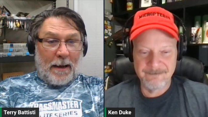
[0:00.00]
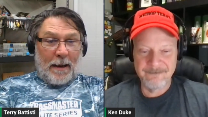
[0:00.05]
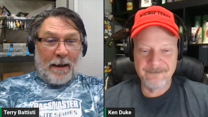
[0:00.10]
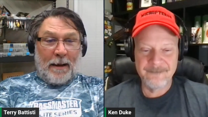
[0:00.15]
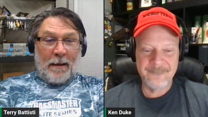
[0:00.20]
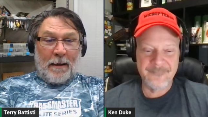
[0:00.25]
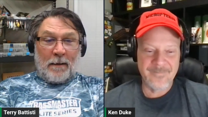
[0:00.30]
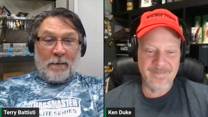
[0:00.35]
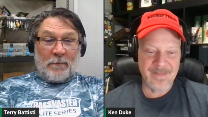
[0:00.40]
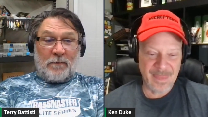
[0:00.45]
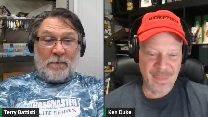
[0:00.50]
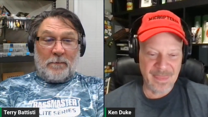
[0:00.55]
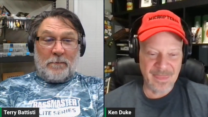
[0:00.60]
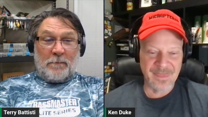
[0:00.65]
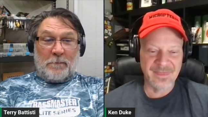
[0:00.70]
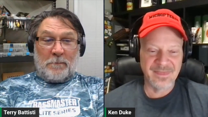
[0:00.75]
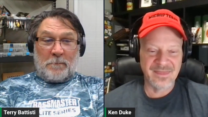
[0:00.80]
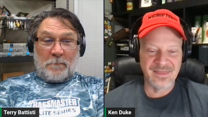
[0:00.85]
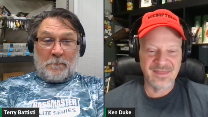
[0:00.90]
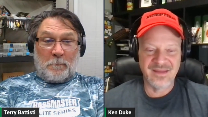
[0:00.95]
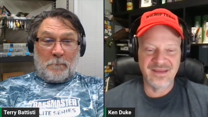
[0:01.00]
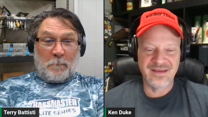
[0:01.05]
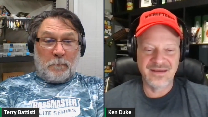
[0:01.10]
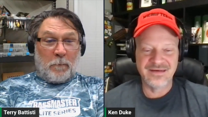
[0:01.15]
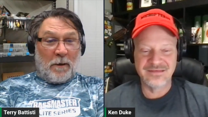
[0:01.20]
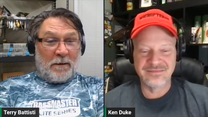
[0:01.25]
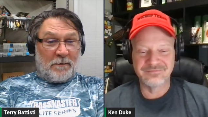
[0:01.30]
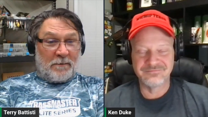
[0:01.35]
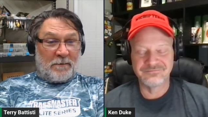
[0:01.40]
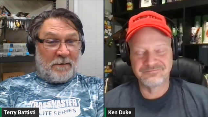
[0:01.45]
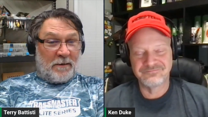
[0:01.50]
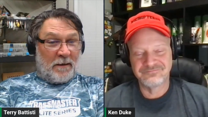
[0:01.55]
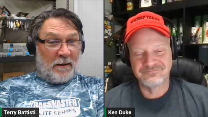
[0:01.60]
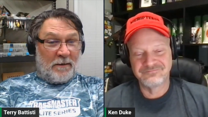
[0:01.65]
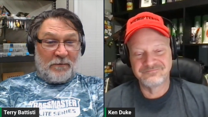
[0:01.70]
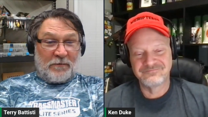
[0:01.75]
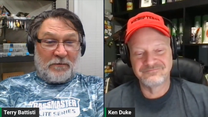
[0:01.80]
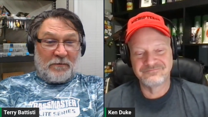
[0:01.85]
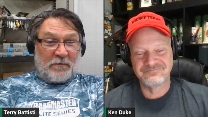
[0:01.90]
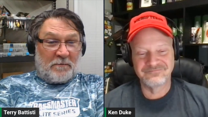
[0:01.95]
Speaker 1: And what
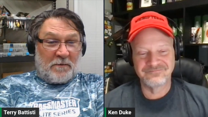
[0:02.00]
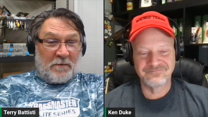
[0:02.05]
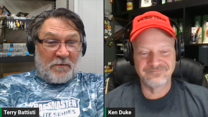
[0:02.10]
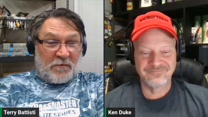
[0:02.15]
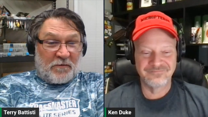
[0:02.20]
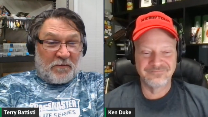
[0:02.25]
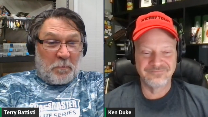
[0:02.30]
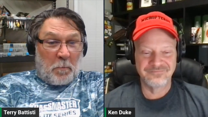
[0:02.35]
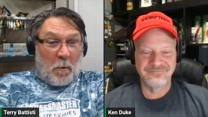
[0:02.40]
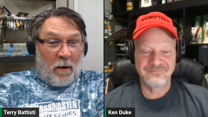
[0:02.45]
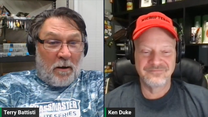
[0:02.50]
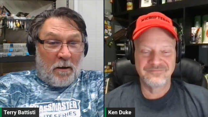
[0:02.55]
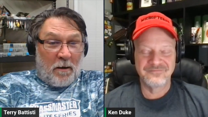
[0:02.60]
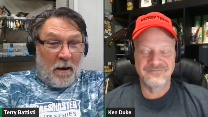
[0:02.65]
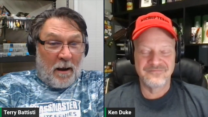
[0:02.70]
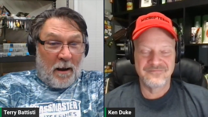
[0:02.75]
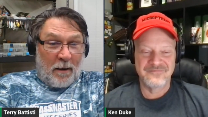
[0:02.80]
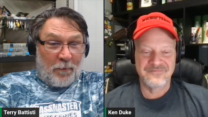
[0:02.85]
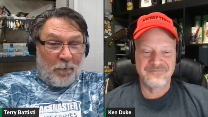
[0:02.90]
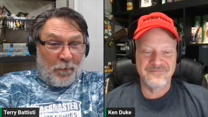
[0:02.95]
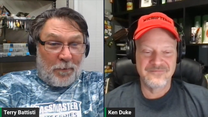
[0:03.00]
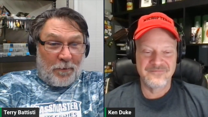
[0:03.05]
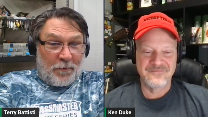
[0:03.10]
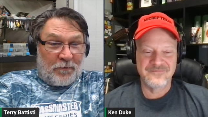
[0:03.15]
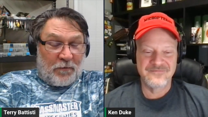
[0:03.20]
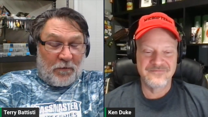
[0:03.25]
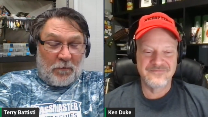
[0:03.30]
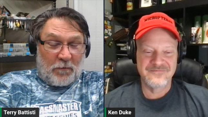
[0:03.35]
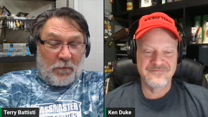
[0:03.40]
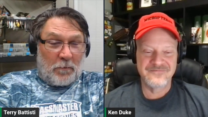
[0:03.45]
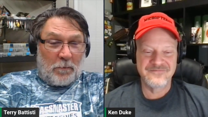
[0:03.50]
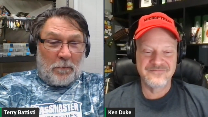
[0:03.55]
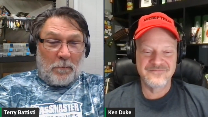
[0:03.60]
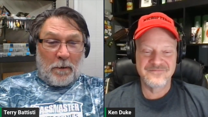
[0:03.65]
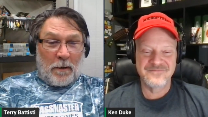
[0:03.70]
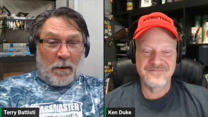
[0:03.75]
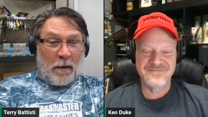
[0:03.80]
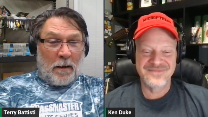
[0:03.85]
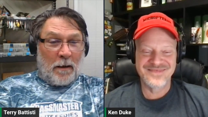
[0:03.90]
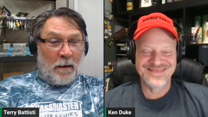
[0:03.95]
does the smart angler
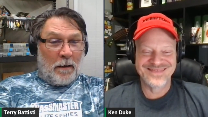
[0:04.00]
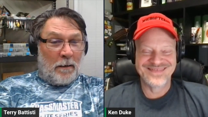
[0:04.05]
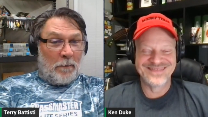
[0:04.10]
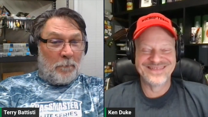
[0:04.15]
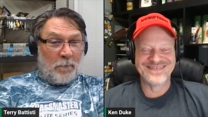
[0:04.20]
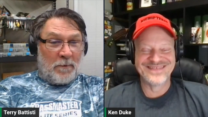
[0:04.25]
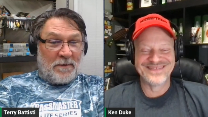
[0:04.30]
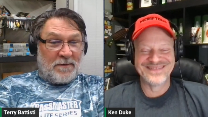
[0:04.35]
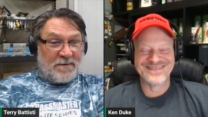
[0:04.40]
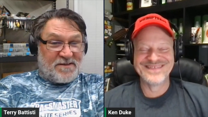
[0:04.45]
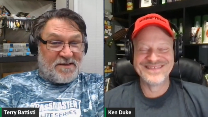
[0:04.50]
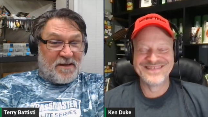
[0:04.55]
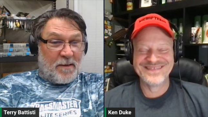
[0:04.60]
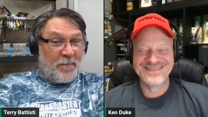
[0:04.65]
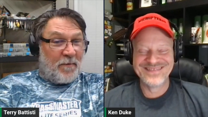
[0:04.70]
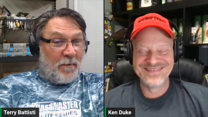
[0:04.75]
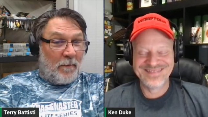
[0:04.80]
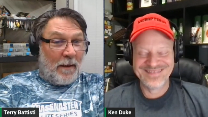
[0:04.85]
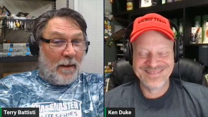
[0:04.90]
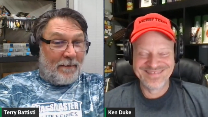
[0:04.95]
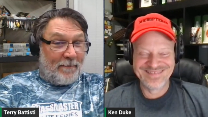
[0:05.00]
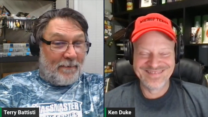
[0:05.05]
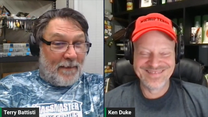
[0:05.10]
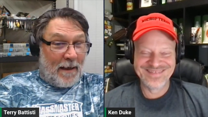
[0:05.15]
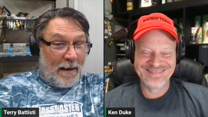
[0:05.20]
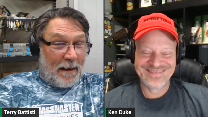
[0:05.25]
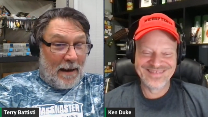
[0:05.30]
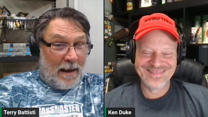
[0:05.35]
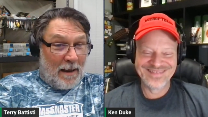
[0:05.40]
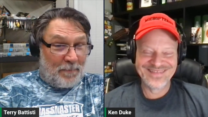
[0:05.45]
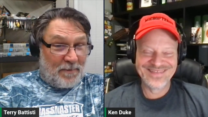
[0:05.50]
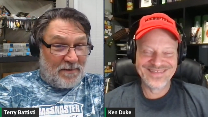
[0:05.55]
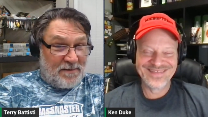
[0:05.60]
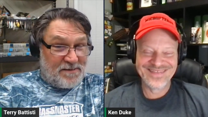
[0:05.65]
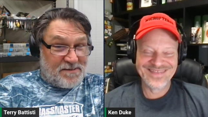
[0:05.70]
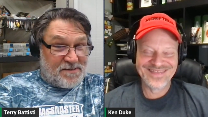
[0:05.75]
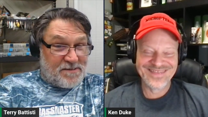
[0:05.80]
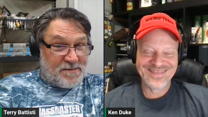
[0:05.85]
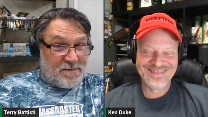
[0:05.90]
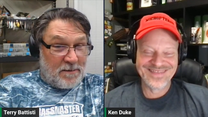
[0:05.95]
do uh, when something like that
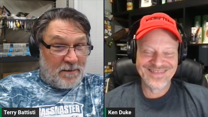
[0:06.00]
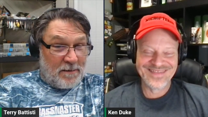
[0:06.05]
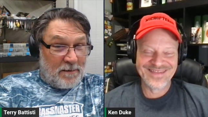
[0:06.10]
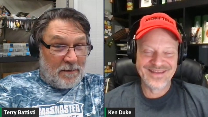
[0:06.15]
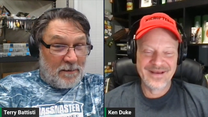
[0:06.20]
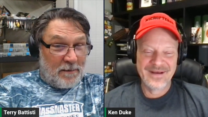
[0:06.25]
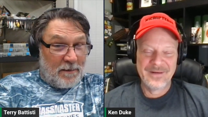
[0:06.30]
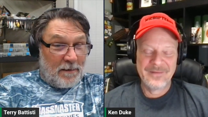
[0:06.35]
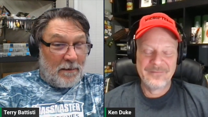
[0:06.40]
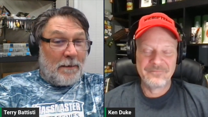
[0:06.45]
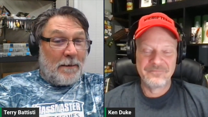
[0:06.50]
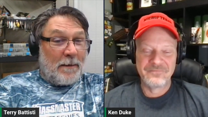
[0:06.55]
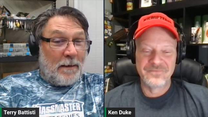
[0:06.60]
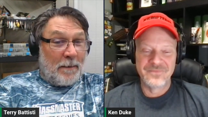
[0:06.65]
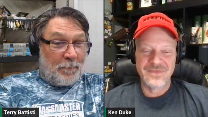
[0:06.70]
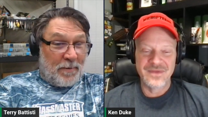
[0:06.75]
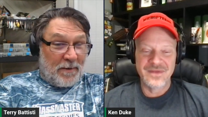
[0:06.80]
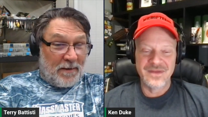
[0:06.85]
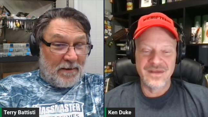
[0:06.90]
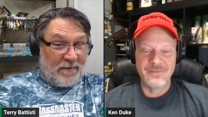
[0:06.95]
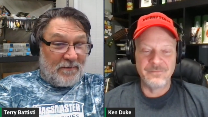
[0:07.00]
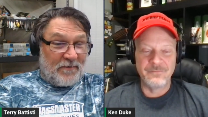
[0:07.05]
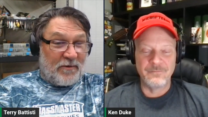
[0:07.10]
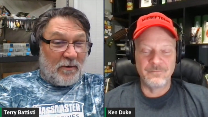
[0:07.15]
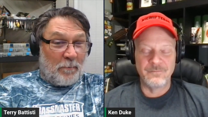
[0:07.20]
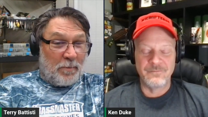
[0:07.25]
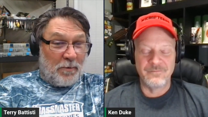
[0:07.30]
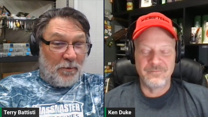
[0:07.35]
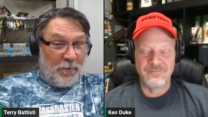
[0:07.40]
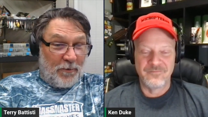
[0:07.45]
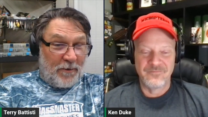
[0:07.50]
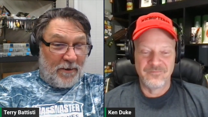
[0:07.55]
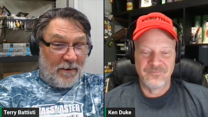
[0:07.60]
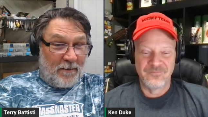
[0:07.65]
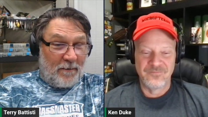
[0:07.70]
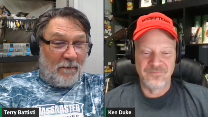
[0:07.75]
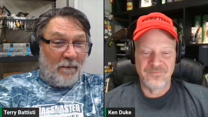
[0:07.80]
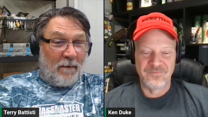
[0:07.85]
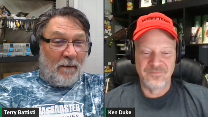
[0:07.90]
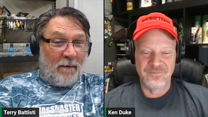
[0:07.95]
happens? He pins a
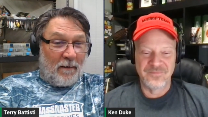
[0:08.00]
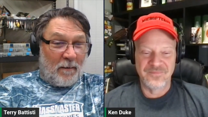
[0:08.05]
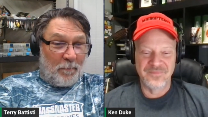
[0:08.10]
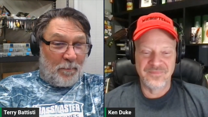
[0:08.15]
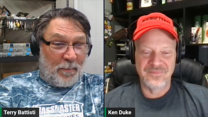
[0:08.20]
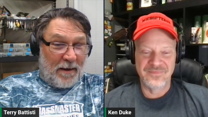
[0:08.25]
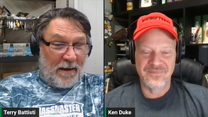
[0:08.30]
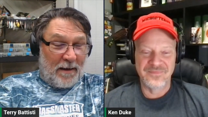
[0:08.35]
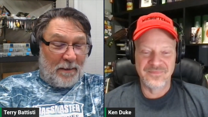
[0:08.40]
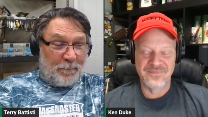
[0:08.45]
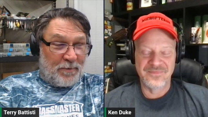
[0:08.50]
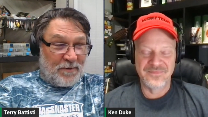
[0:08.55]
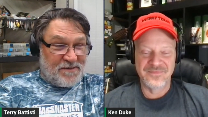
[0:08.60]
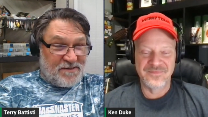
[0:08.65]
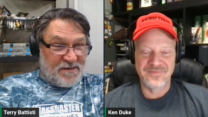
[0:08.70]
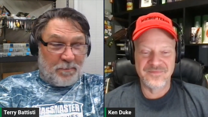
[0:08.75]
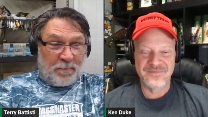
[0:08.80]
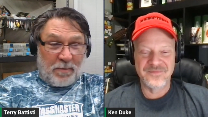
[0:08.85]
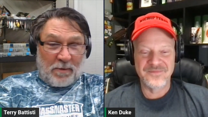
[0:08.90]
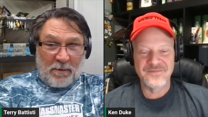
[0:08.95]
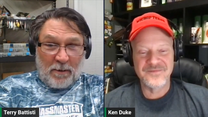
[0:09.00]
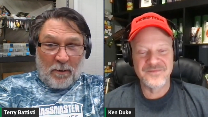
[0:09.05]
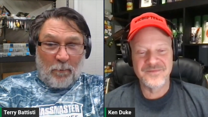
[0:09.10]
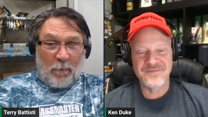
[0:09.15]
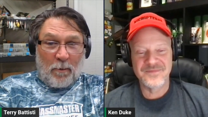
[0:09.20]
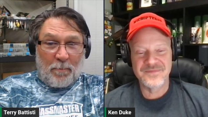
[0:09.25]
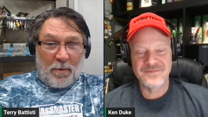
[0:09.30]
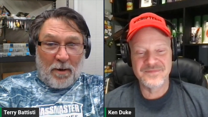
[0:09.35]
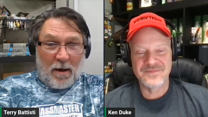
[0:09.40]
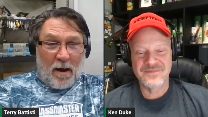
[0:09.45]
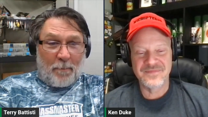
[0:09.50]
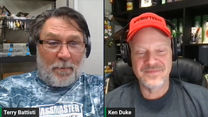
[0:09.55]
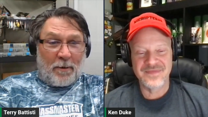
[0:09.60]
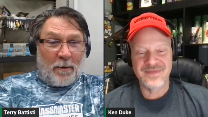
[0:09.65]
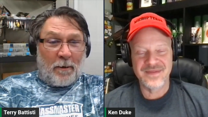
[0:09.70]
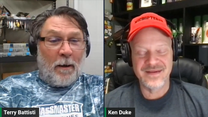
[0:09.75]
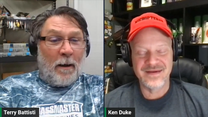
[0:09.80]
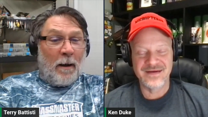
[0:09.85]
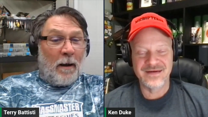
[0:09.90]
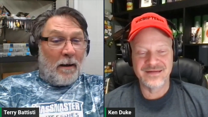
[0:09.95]
bluegill on a bait, puts it below a
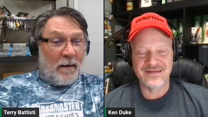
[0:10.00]
bobber,